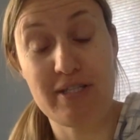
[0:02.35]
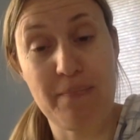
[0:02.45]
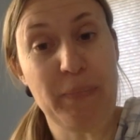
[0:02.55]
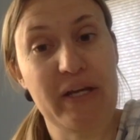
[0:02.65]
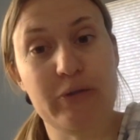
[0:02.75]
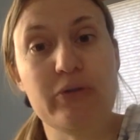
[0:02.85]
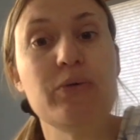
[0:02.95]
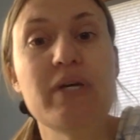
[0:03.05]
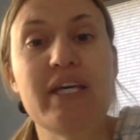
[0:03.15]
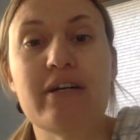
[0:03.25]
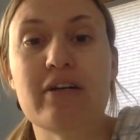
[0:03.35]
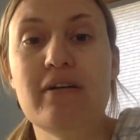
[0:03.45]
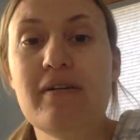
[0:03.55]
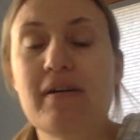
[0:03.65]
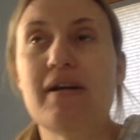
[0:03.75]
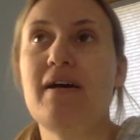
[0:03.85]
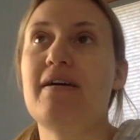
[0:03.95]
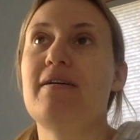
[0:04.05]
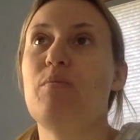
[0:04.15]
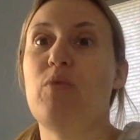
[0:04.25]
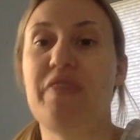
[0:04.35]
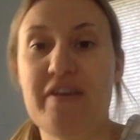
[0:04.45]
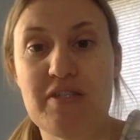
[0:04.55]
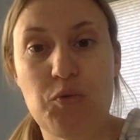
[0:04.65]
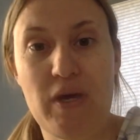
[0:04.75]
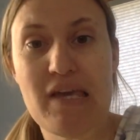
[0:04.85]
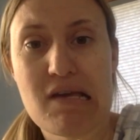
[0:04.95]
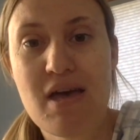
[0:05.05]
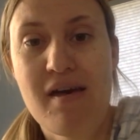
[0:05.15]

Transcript: something new here with this week.